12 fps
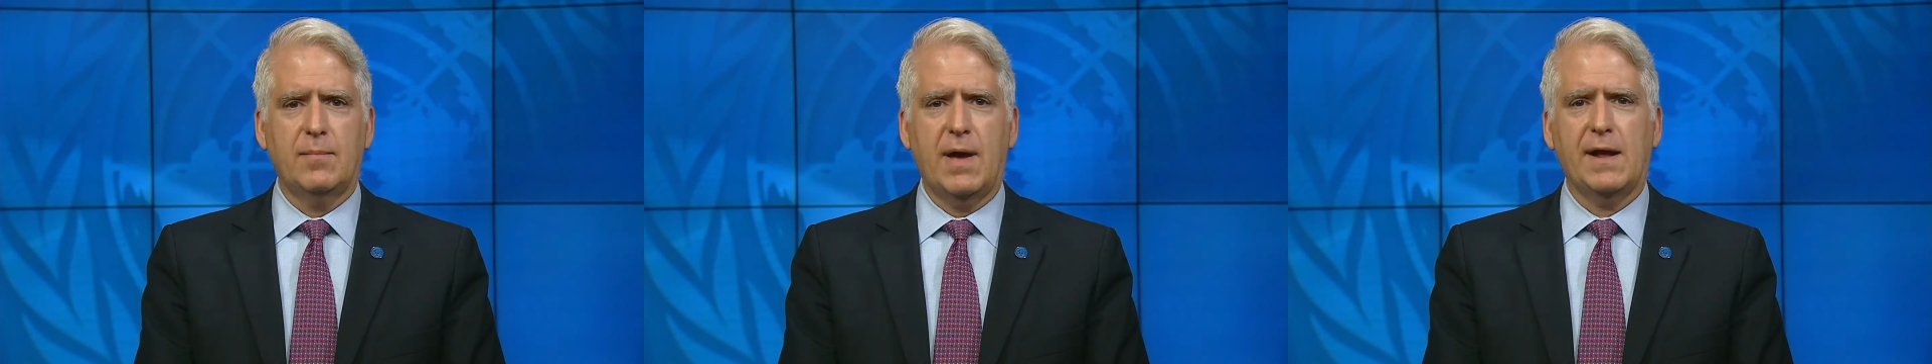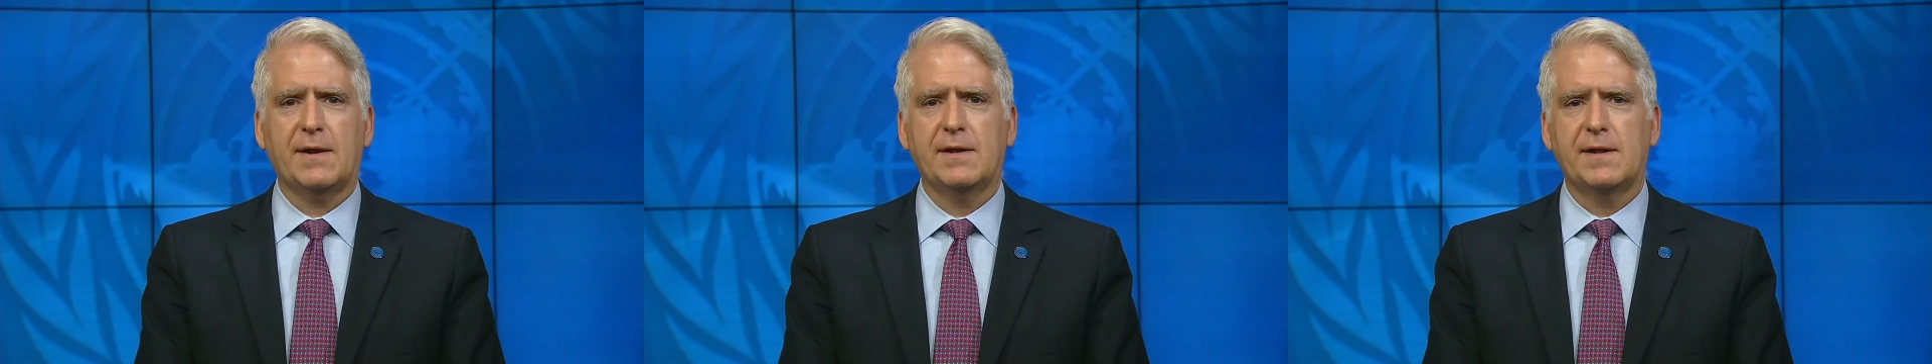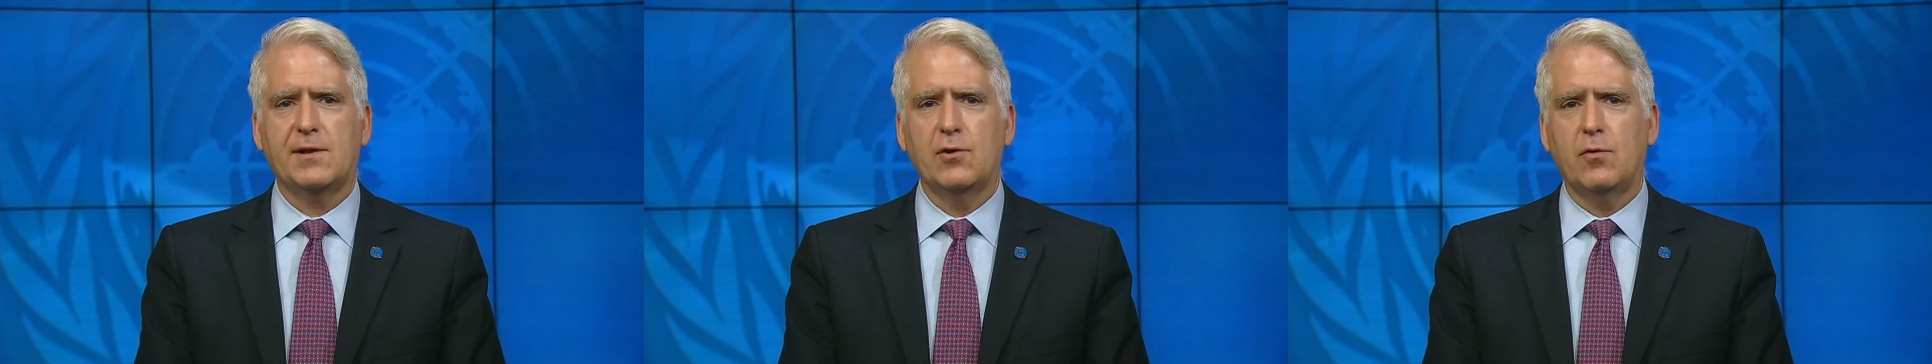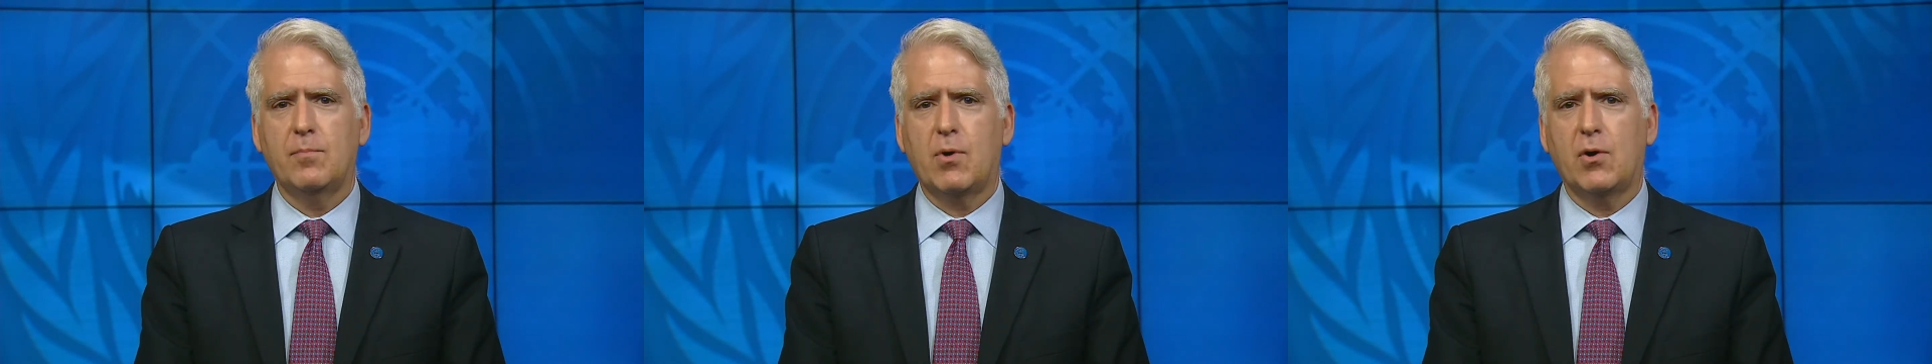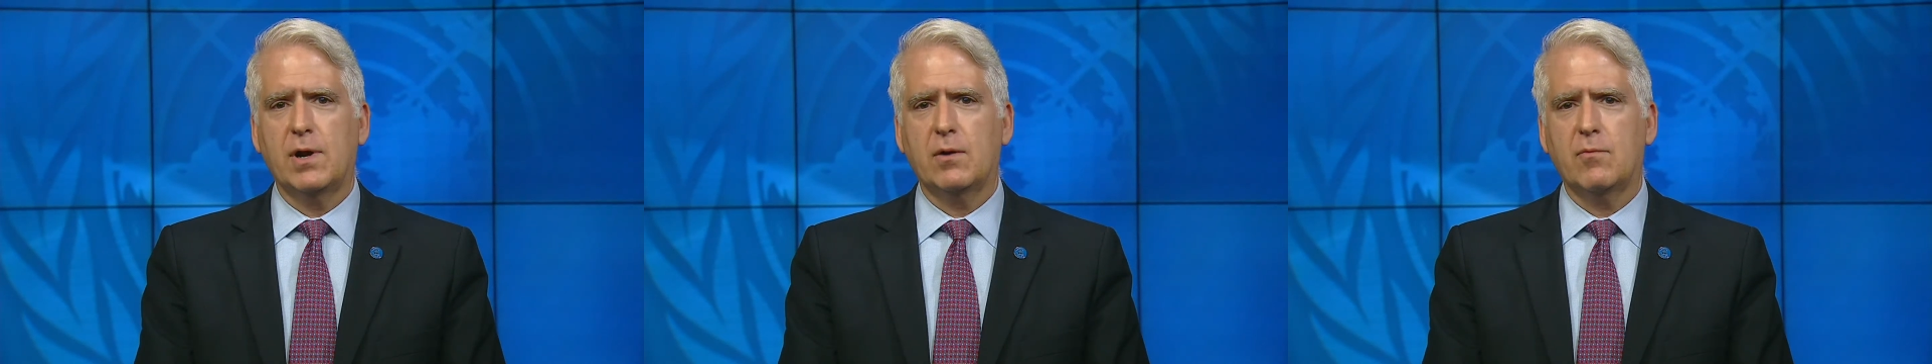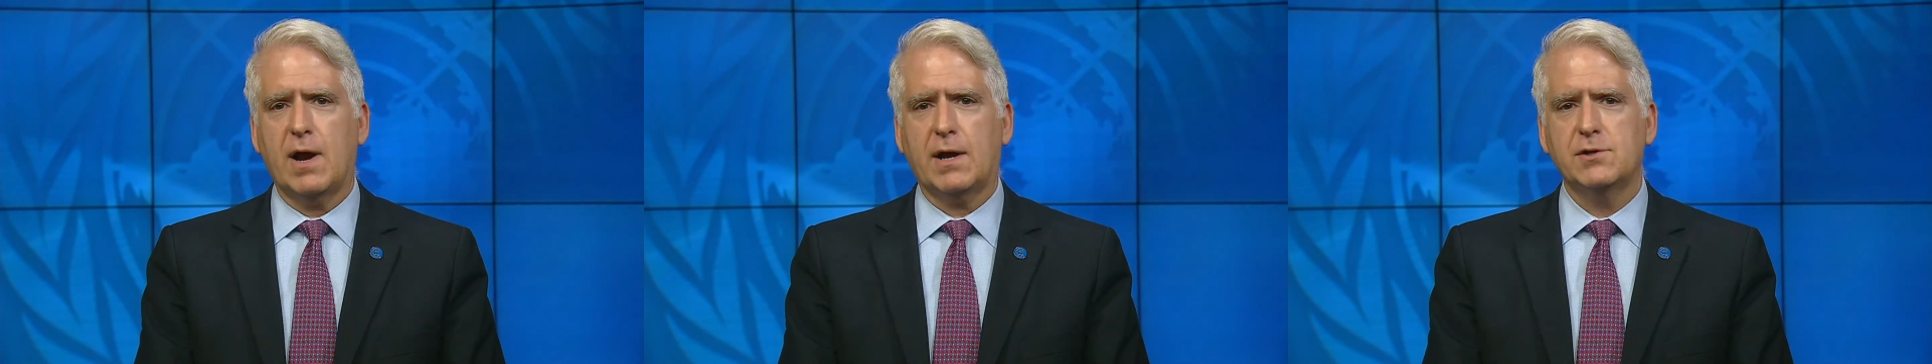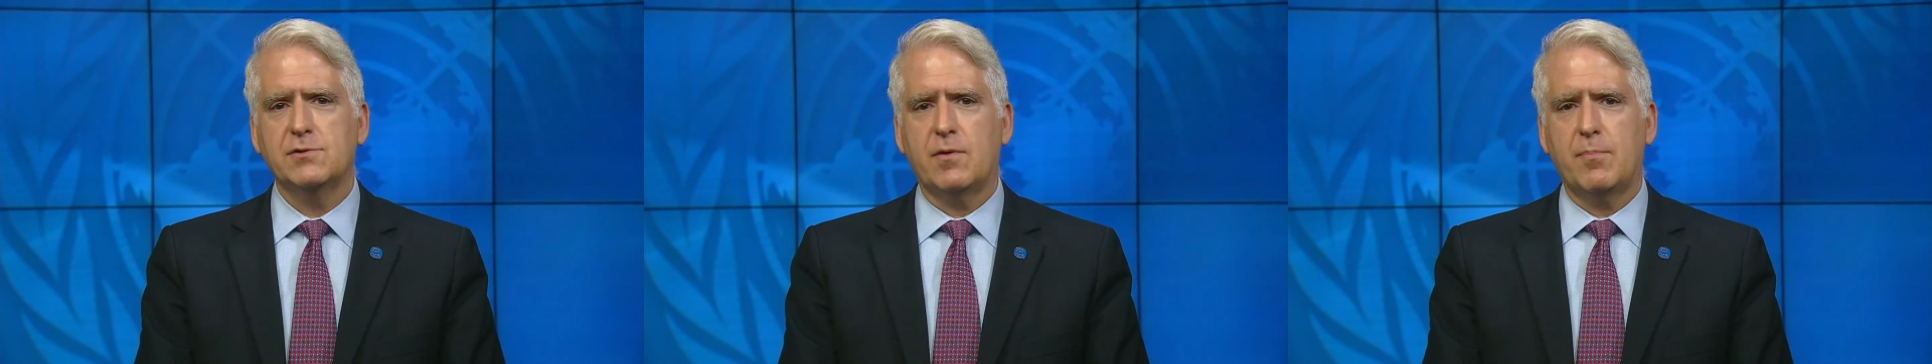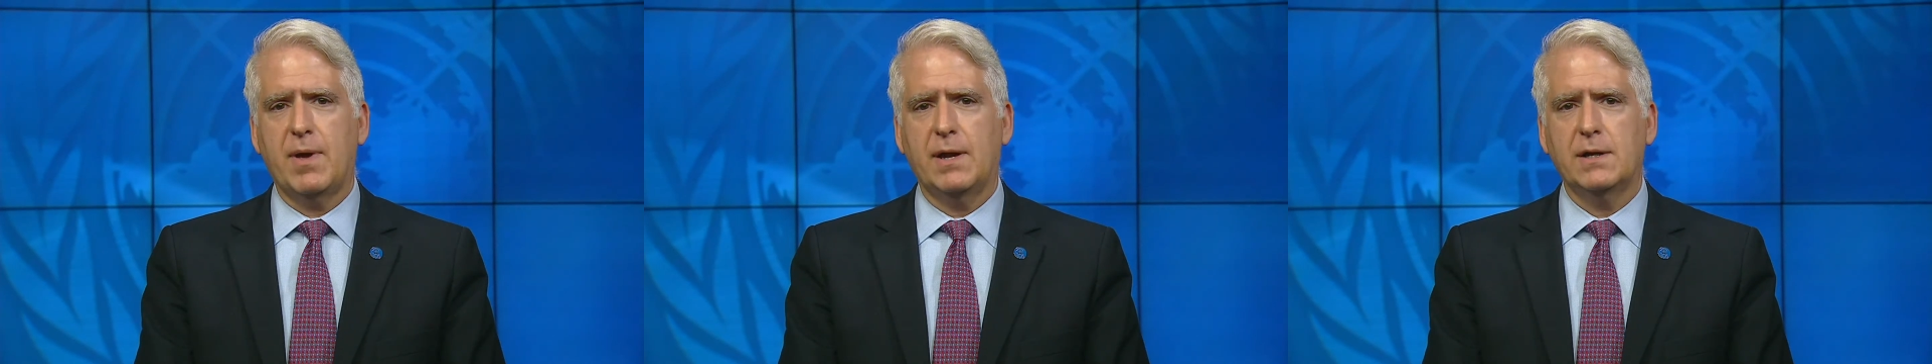past the still burning wreckage of
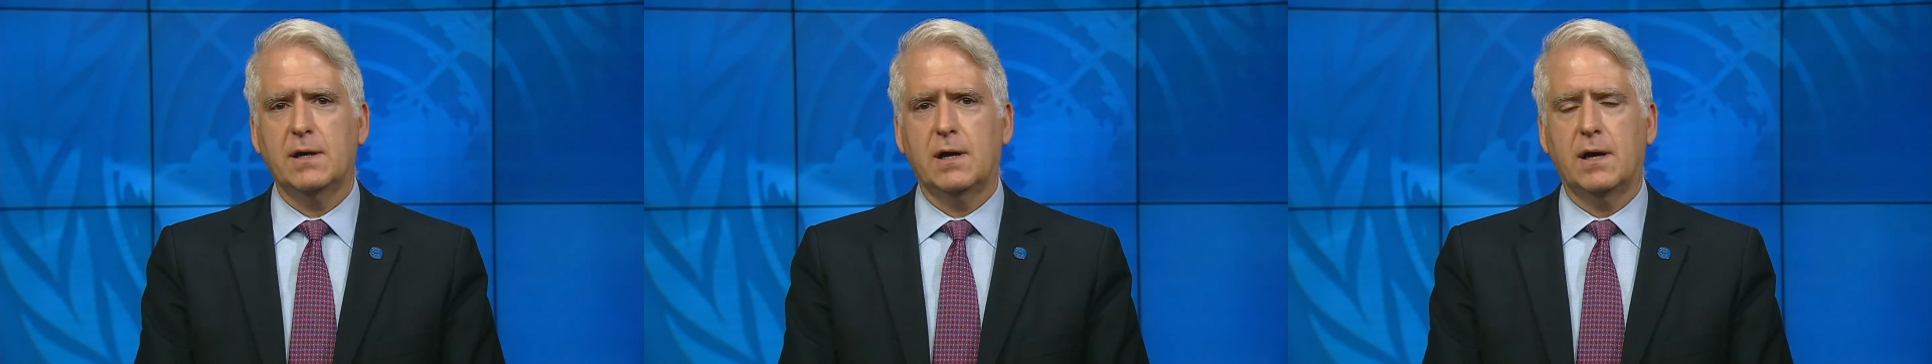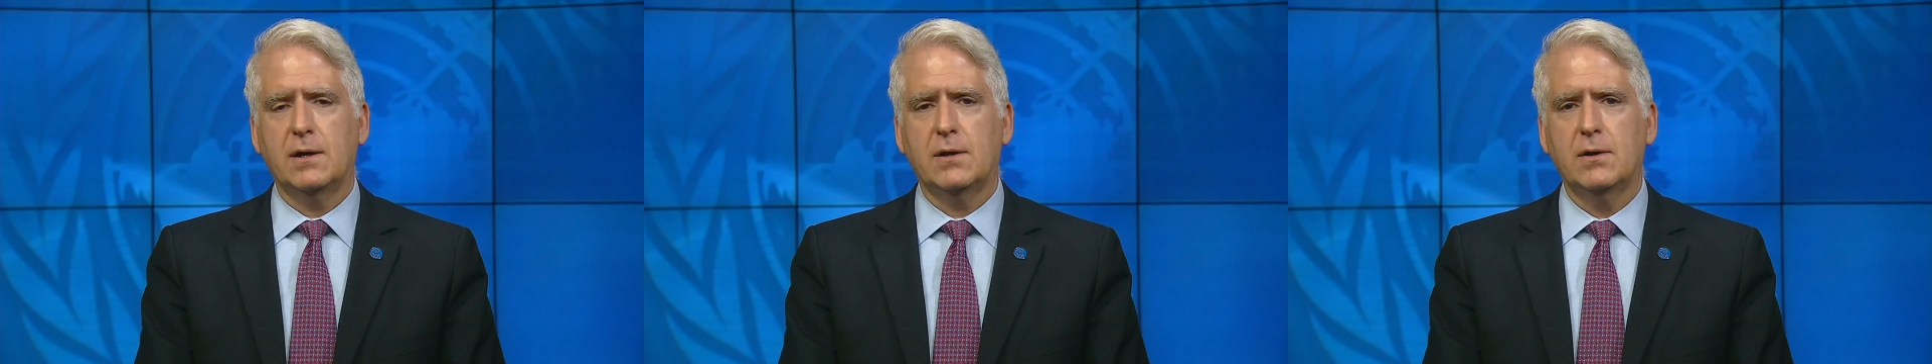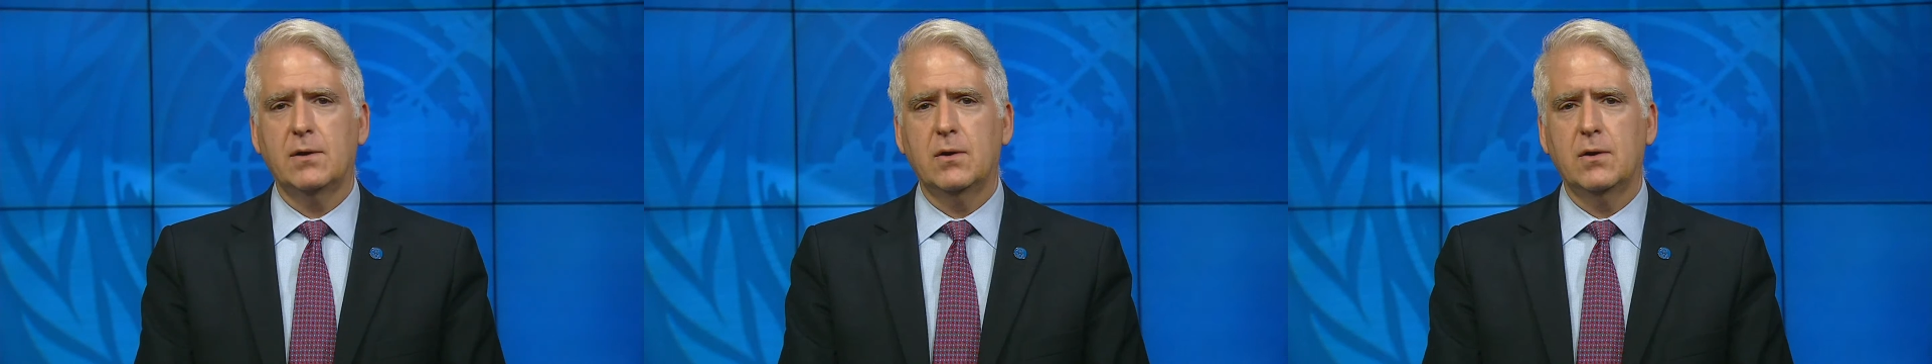the Pentagon,